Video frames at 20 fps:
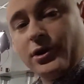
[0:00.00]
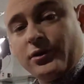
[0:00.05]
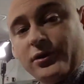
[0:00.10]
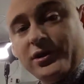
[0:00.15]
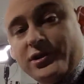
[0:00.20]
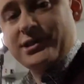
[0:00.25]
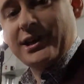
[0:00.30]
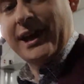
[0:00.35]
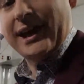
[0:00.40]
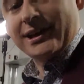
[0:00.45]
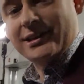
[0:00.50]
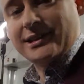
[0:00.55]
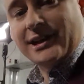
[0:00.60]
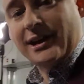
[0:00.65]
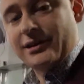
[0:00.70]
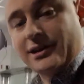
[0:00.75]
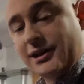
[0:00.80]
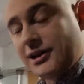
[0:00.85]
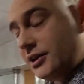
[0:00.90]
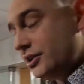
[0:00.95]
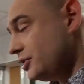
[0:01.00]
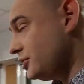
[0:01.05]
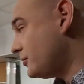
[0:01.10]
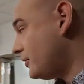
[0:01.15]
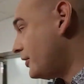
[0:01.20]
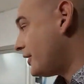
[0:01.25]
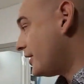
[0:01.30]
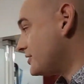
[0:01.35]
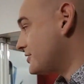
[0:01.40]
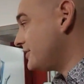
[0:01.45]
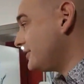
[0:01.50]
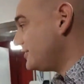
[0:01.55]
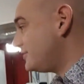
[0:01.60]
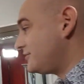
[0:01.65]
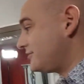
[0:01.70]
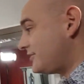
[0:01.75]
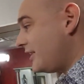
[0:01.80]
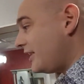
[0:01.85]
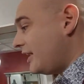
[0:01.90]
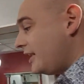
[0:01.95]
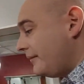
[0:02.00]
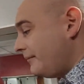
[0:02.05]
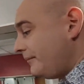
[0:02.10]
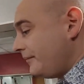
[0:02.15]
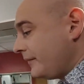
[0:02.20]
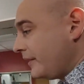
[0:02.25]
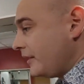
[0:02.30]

all this tech down here, you won't actually see it.